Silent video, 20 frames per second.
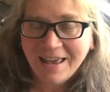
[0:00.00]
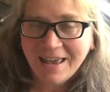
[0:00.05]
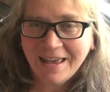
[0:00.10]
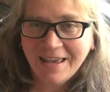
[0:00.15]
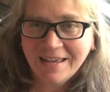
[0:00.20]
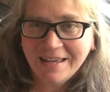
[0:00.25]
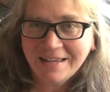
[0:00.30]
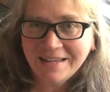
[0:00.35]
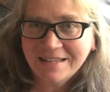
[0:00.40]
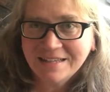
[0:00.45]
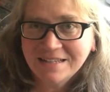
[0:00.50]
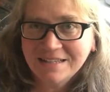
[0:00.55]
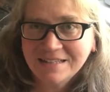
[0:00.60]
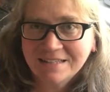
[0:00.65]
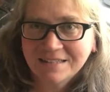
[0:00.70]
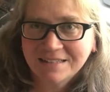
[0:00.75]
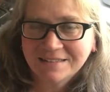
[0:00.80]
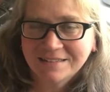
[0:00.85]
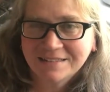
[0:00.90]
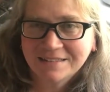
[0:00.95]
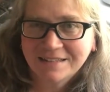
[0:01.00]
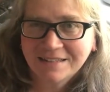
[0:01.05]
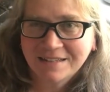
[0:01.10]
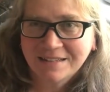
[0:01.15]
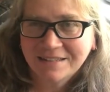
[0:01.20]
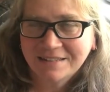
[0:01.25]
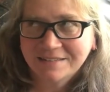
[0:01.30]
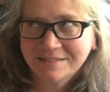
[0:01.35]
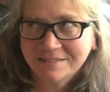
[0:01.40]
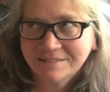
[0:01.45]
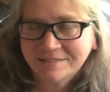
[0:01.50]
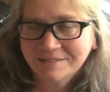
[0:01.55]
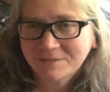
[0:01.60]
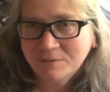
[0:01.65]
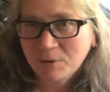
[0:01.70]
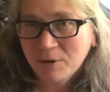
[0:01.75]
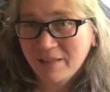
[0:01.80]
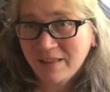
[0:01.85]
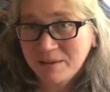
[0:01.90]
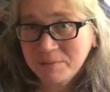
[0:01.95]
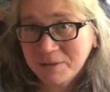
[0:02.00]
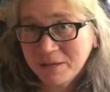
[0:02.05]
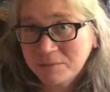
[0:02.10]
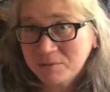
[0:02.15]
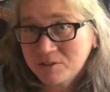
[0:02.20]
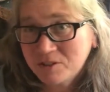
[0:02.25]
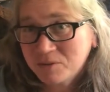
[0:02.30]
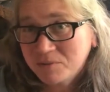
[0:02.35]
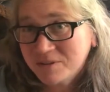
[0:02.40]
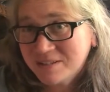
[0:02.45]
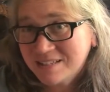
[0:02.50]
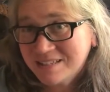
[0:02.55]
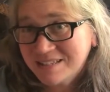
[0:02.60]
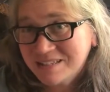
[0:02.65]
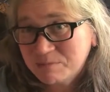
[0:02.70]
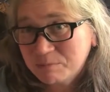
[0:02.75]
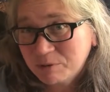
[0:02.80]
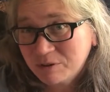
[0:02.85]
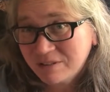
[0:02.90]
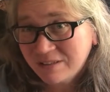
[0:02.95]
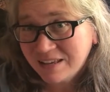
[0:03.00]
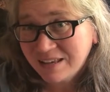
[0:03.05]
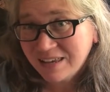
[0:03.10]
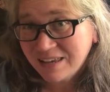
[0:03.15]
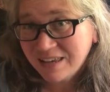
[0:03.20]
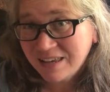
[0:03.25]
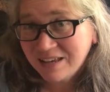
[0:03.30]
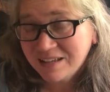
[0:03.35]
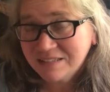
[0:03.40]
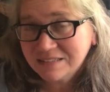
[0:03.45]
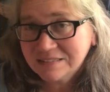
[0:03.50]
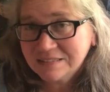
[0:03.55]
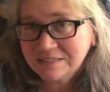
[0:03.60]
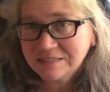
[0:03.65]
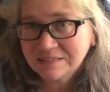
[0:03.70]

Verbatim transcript: And will I be able to resist birthday cake?